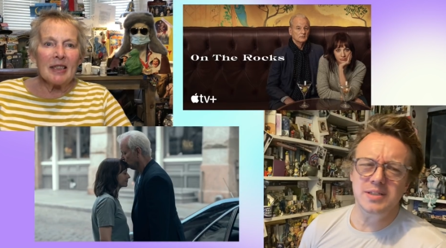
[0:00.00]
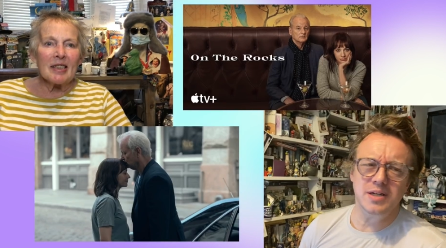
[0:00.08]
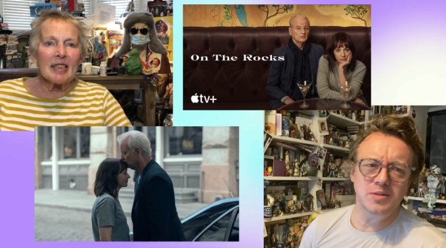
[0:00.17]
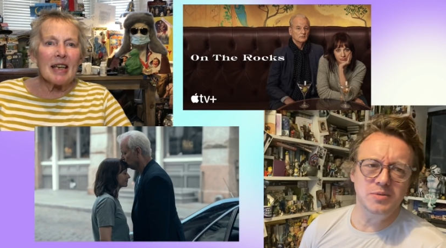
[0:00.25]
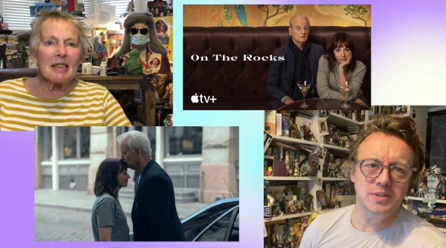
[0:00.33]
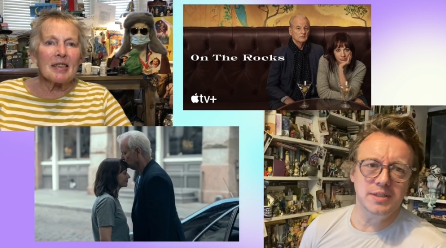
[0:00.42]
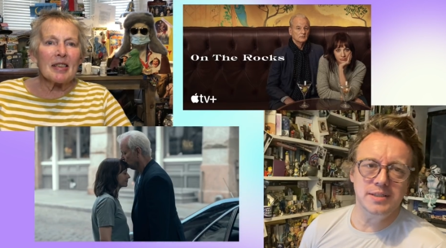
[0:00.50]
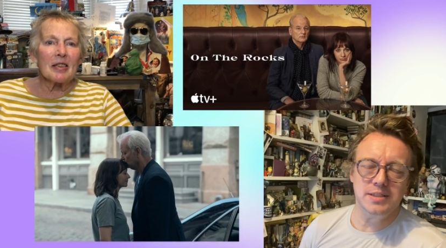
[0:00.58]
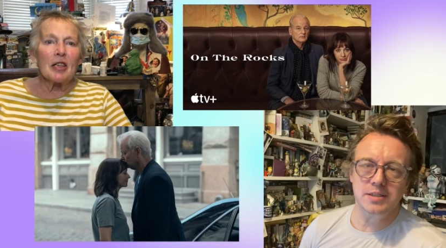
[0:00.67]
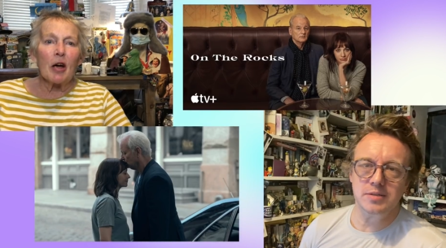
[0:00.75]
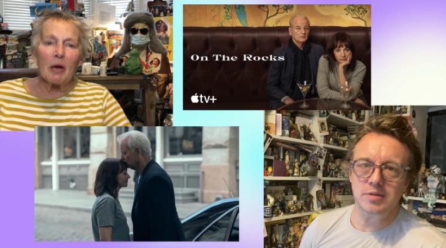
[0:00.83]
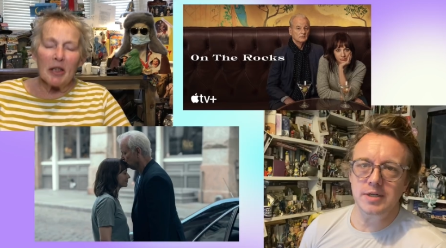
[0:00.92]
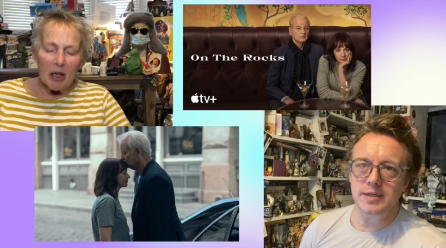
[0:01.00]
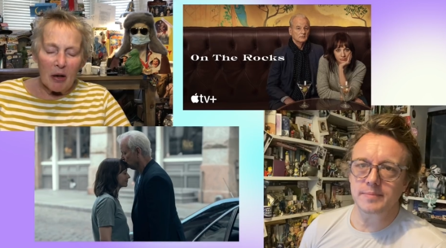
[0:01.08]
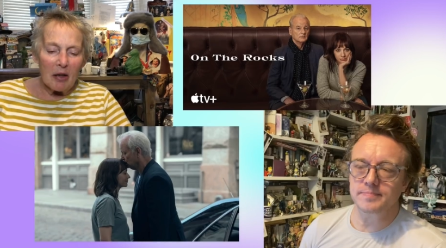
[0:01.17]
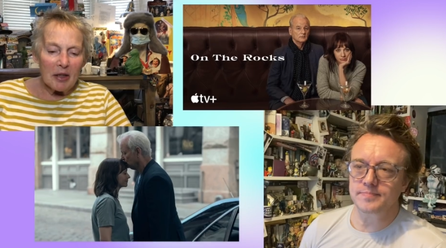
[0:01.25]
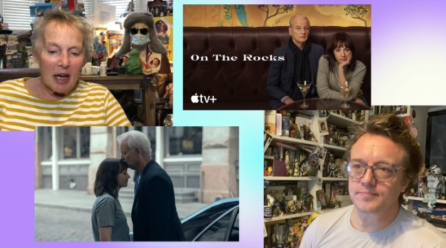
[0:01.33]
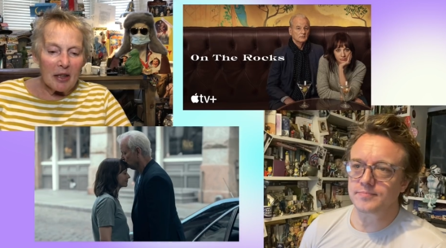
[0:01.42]
Speaker 1: the sense that disagree. no, I know,
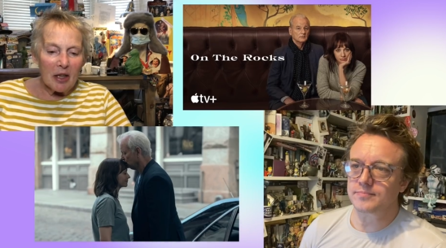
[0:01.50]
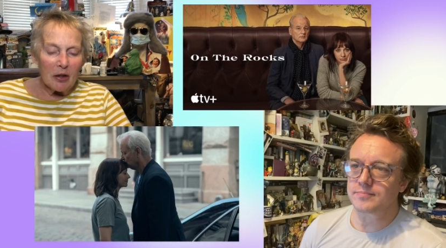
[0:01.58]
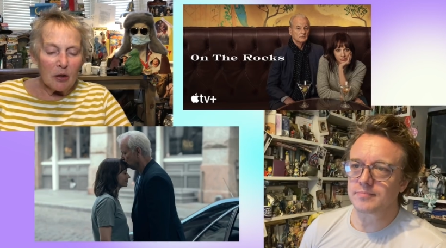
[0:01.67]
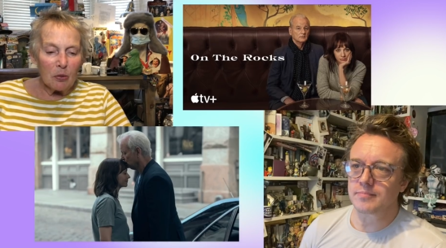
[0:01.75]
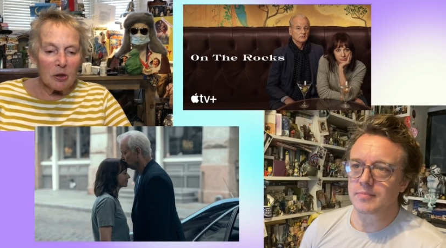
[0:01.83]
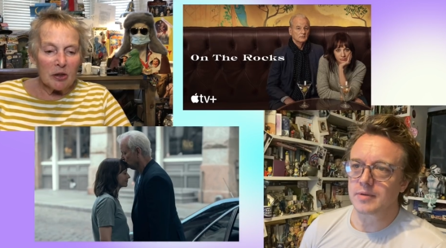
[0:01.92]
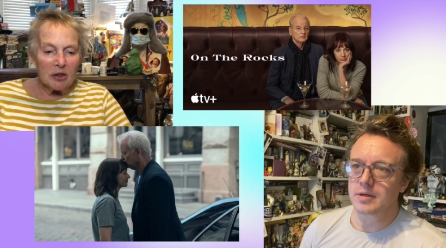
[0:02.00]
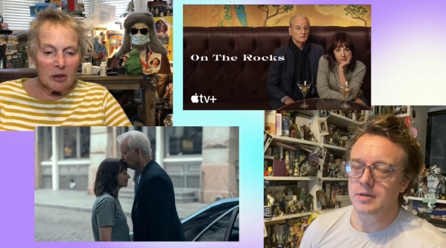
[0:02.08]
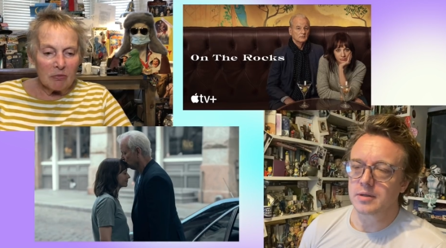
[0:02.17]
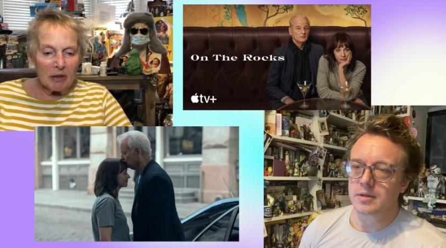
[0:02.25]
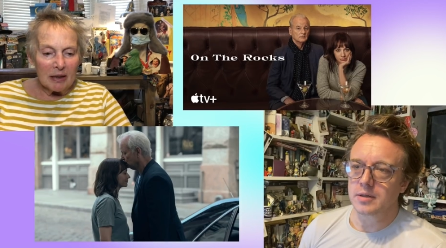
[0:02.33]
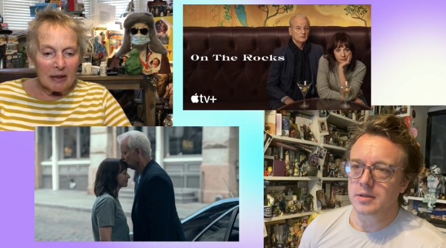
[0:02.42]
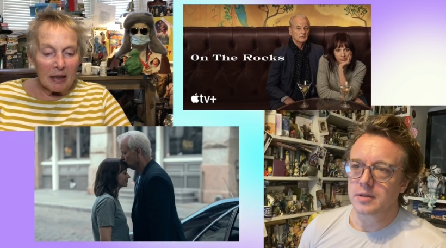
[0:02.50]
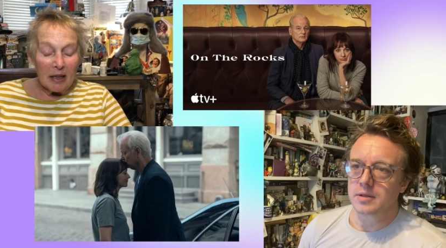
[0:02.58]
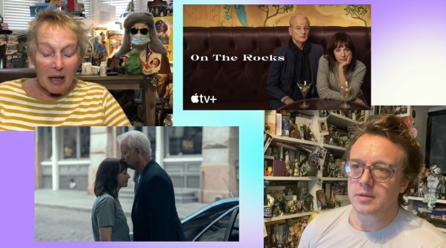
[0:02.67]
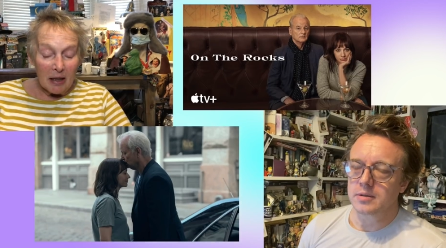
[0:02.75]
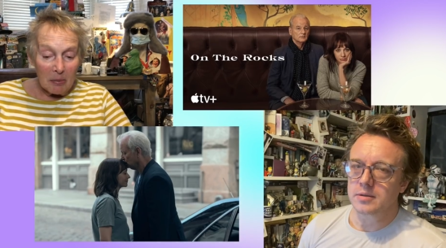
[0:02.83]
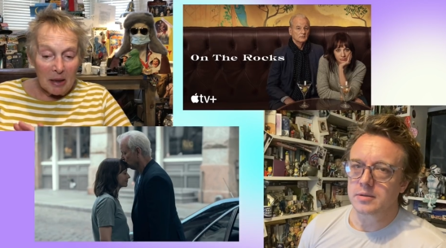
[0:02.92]
I know, I know you would, and you really,
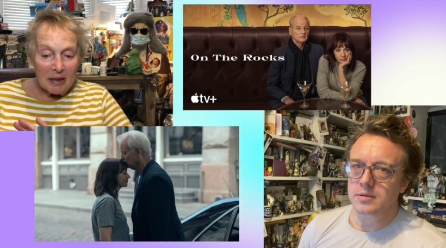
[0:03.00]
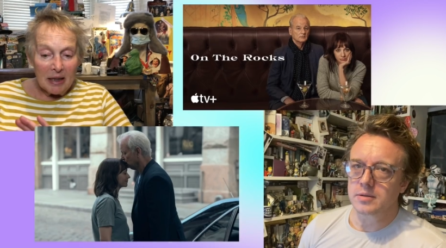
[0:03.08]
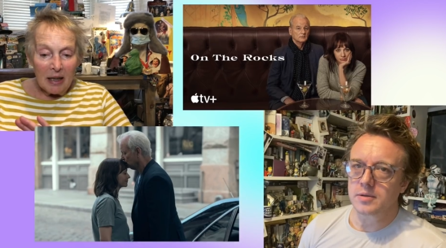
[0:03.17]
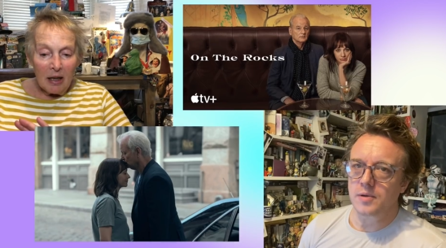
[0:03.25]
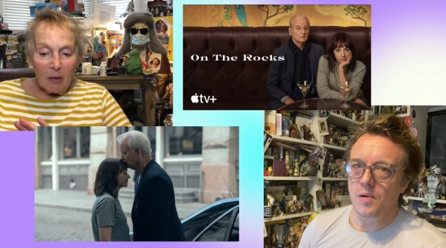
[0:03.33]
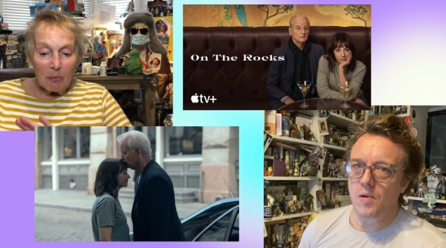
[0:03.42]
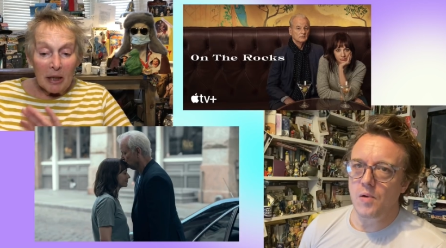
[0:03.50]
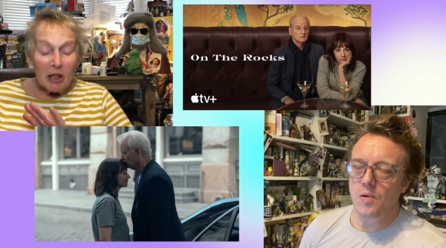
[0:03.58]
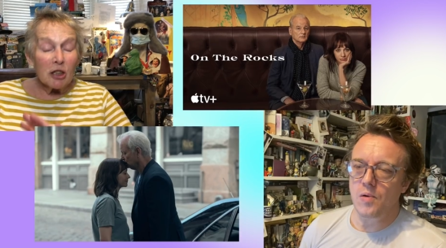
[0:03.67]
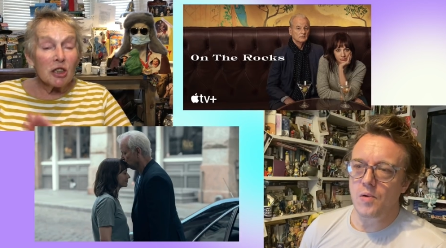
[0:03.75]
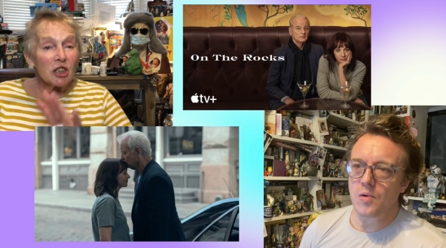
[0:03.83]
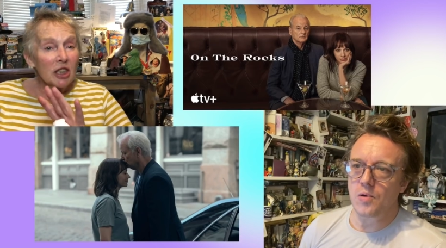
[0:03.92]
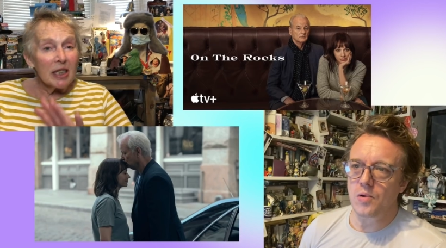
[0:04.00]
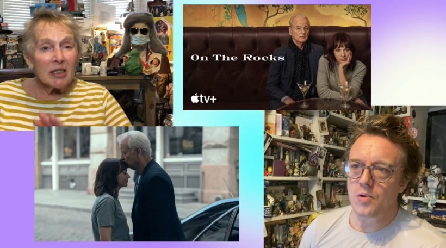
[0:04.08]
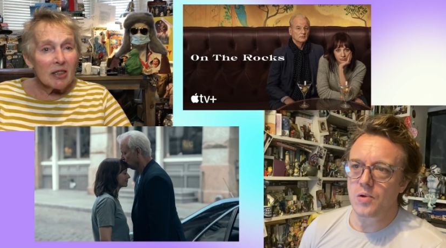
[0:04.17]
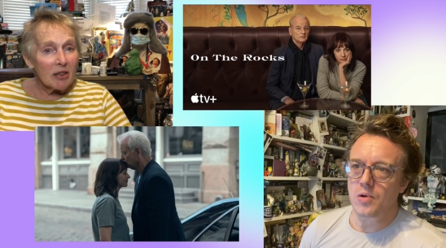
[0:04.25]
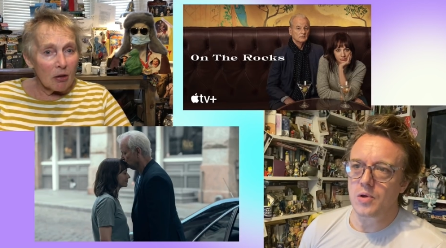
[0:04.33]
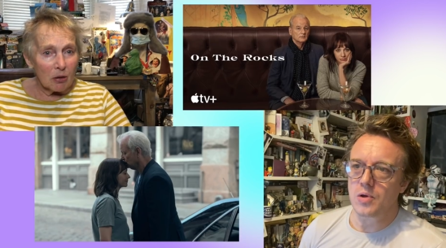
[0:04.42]
and, and I mean, because
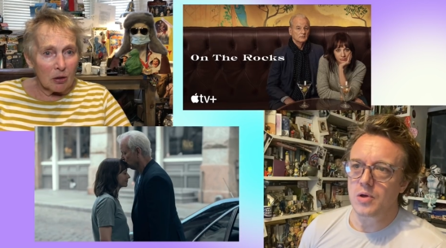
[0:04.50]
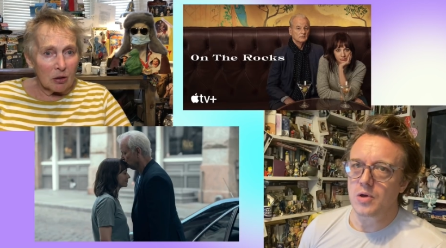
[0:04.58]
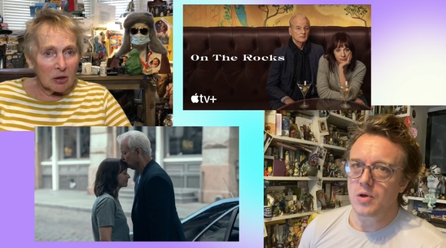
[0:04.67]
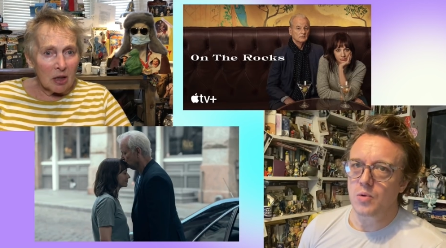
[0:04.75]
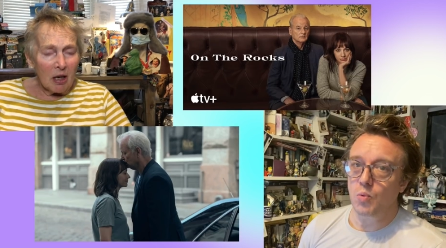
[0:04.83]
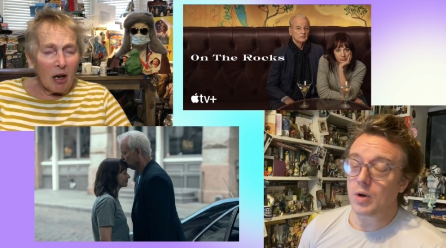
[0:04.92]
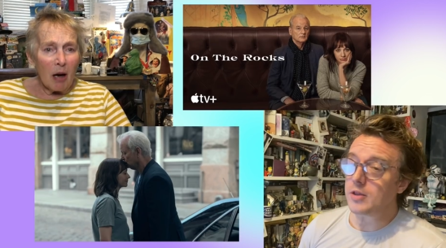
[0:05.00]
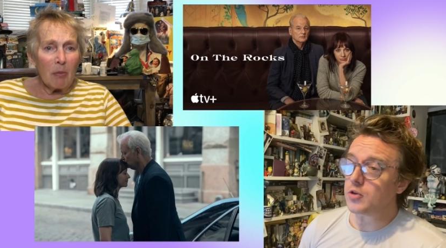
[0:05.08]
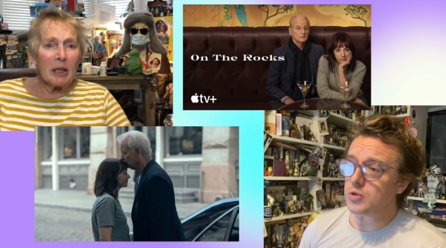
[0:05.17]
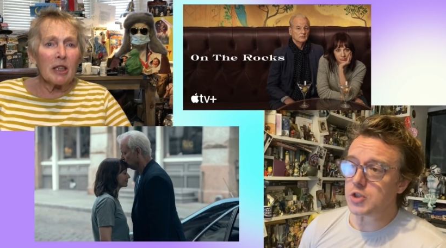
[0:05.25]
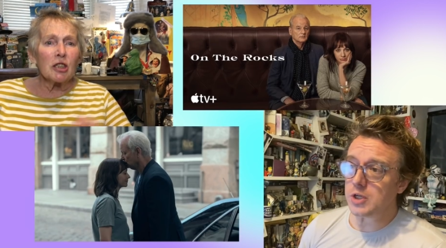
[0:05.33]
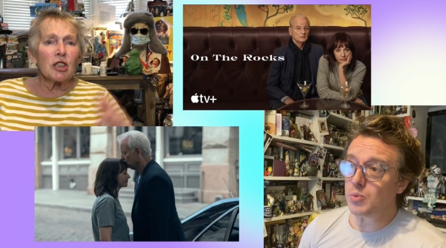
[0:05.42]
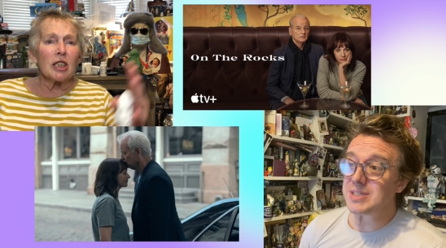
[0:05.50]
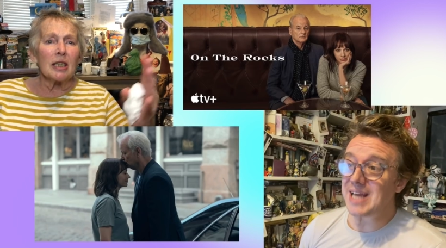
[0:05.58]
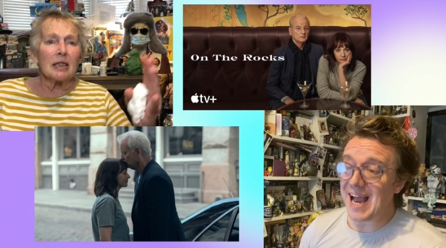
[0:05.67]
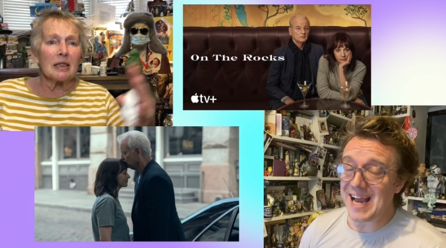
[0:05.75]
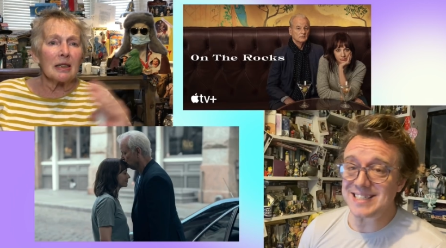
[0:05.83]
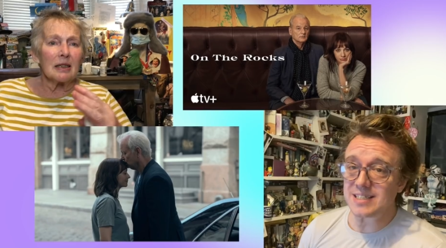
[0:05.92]
she's so good. Well, I and thought she
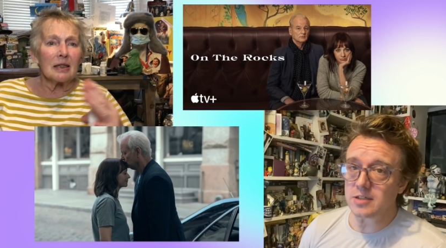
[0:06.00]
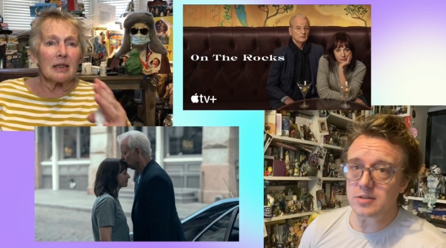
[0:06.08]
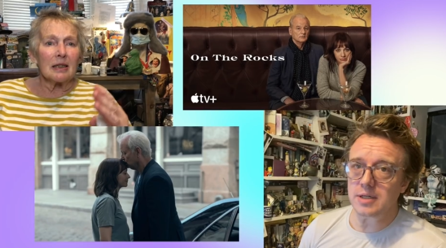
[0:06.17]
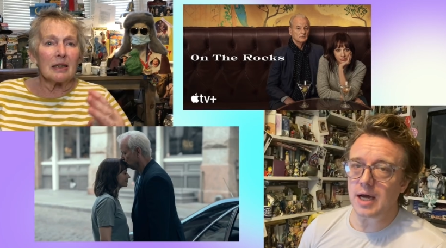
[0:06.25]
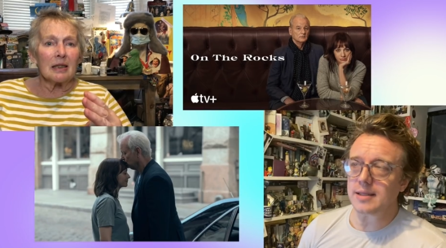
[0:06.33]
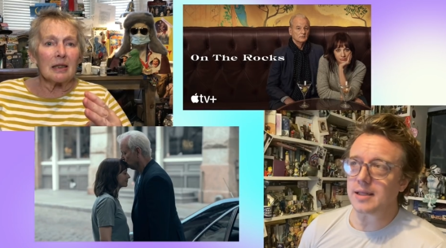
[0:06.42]
was she,
Speaker 2: as good. I